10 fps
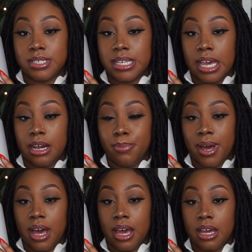say
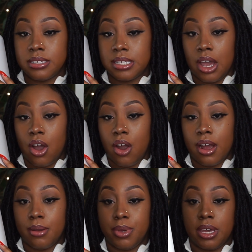goodbye, say
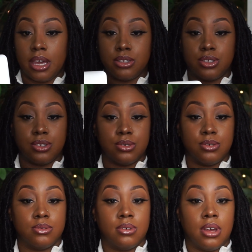RIP
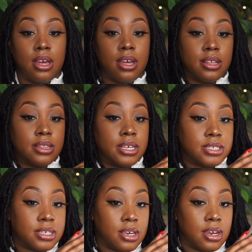to
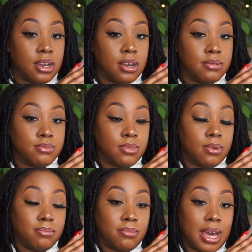this here
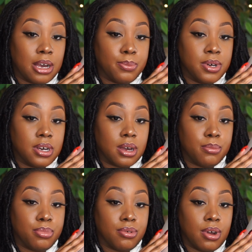MacBook
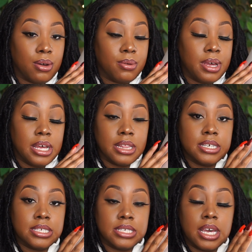Pro.
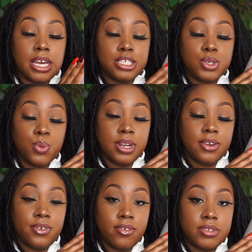This is a
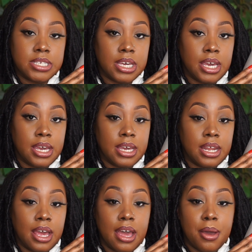2015
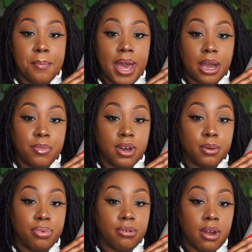MacBook
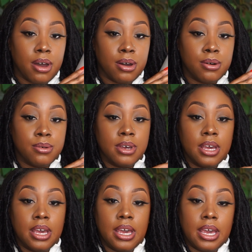Pro,
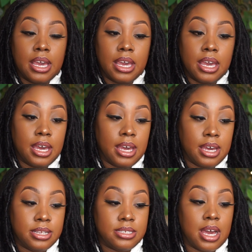
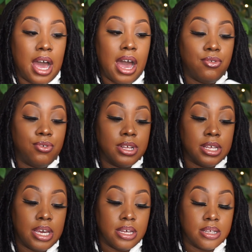and I
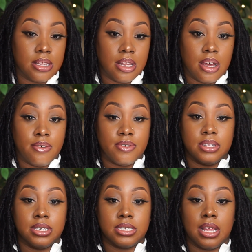really loved
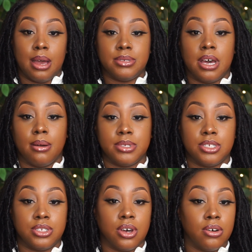this laptop
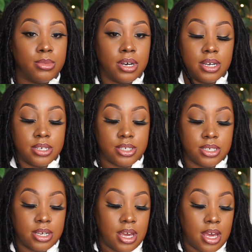so
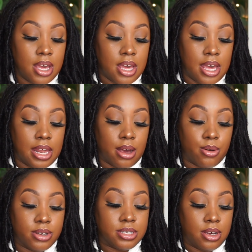much, and I
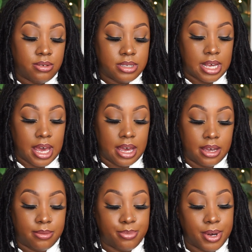so
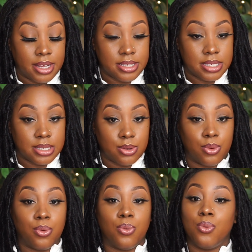sad, but
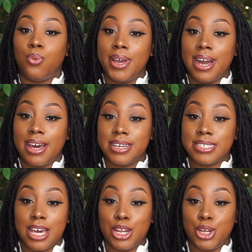we got
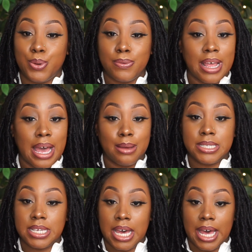us a new
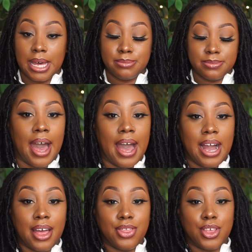laptop. I
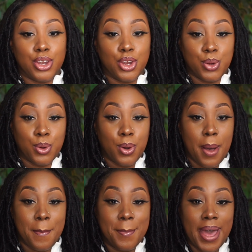got the new
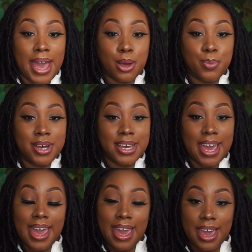MacBook
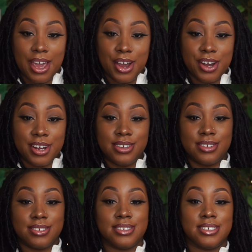Air
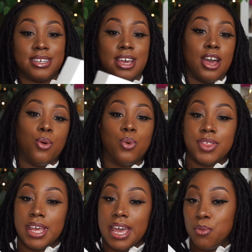with
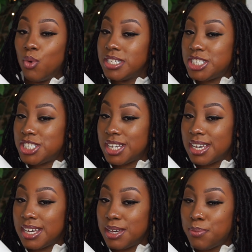the M1
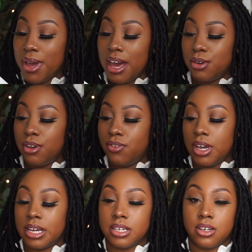chip. I don't know if you
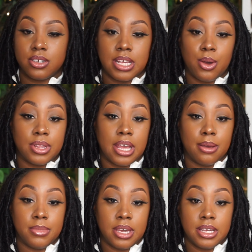guys understand what that
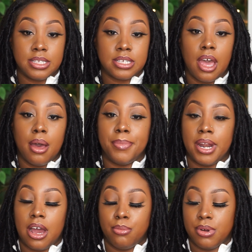means, but
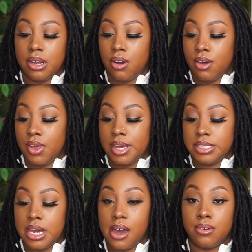I'll break all that
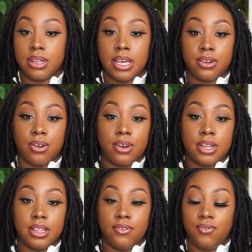down later on
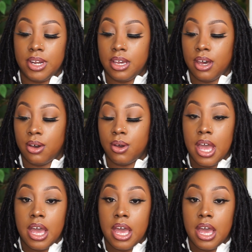in the video.